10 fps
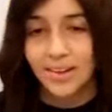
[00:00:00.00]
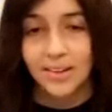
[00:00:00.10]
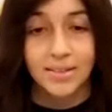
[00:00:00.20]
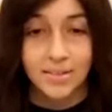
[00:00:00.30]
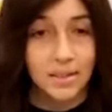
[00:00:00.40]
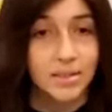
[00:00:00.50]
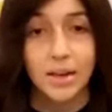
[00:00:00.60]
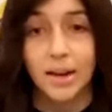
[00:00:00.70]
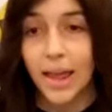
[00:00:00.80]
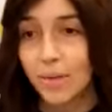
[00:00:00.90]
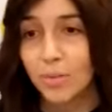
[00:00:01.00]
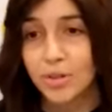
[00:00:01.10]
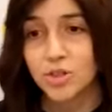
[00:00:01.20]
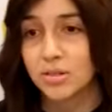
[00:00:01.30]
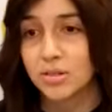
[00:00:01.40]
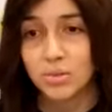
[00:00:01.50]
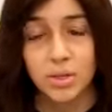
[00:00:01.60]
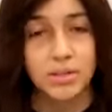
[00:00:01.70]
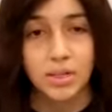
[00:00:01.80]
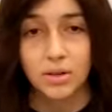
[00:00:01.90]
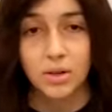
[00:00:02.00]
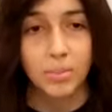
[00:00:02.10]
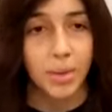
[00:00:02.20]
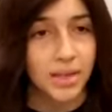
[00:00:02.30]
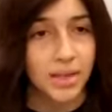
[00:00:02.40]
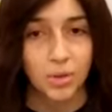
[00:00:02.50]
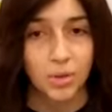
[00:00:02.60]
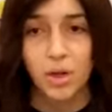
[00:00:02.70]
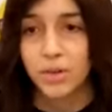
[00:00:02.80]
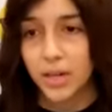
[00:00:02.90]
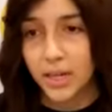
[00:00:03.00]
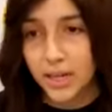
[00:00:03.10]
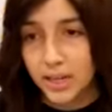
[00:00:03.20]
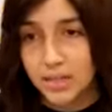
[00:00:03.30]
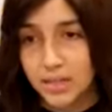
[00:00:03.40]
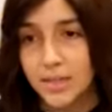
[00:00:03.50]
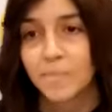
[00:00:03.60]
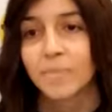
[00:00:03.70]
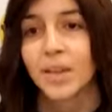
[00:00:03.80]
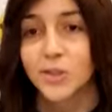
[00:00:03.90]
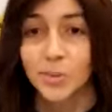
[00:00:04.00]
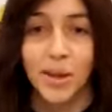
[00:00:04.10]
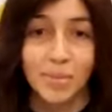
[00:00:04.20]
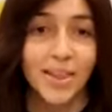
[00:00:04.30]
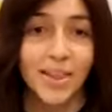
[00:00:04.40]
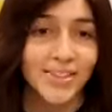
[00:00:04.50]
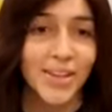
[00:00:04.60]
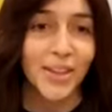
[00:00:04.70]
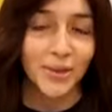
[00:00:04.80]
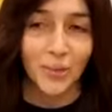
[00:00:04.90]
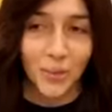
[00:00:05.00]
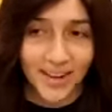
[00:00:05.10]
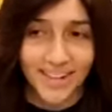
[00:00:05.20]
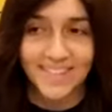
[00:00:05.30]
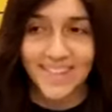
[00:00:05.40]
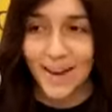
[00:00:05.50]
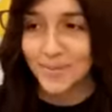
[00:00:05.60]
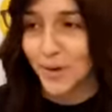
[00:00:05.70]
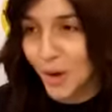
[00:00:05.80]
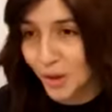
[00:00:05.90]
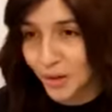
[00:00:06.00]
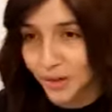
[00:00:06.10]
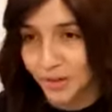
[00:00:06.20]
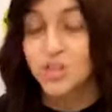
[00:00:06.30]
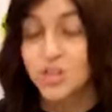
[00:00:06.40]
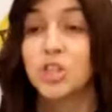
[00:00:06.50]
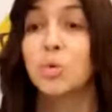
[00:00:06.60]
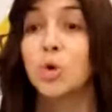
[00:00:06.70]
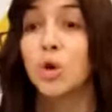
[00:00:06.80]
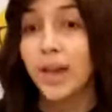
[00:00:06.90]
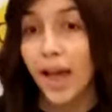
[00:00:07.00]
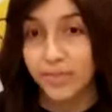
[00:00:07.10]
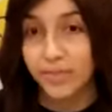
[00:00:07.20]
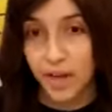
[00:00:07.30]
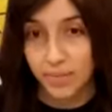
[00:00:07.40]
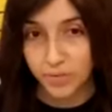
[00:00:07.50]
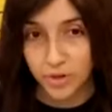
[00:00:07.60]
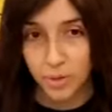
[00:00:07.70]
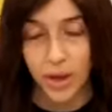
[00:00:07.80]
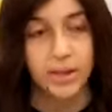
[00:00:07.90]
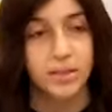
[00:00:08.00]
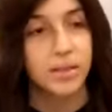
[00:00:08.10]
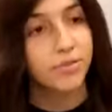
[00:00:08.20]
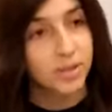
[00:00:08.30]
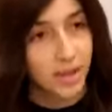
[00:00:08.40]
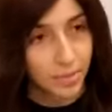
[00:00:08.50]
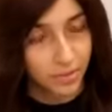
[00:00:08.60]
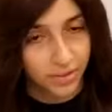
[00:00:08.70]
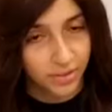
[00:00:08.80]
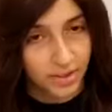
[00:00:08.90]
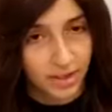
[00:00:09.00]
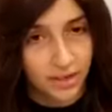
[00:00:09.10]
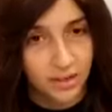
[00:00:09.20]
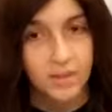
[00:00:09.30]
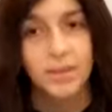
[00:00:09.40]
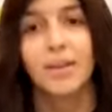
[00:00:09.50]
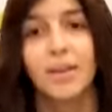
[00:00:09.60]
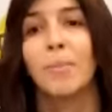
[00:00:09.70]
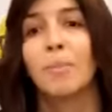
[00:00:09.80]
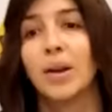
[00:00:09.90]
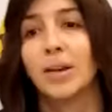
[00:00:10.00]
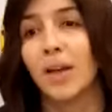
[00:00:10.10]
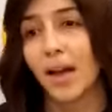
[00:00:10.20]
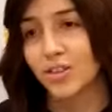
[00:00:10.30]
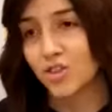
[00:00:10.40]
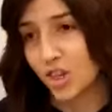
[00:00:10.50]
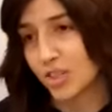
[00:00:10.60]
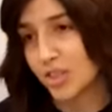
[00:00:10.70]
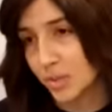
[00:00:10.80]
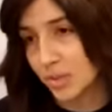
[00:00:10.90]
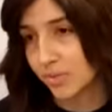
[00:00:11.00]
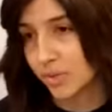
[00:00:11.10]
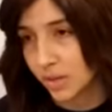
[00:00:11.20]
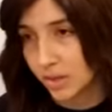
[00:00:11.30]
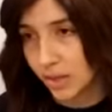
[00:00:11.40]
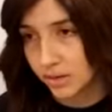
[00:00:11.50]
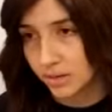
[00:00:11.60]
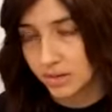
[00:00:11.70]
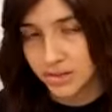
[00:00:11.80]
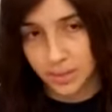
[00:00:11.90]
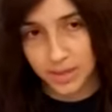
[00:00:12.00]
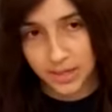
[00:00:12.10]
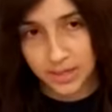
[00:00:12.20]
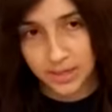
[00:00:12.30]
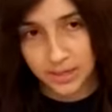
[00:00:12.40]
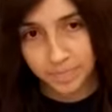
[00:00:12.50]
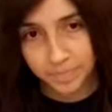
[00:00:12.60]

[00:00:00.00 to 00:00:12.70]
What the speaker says: 6 and 8 when she's doing dinner and bedtime with all of her kids. So maybe that's not the greatest time to call her. She could have time for you at a different time of the day, but not just specifically then. Does that make sense?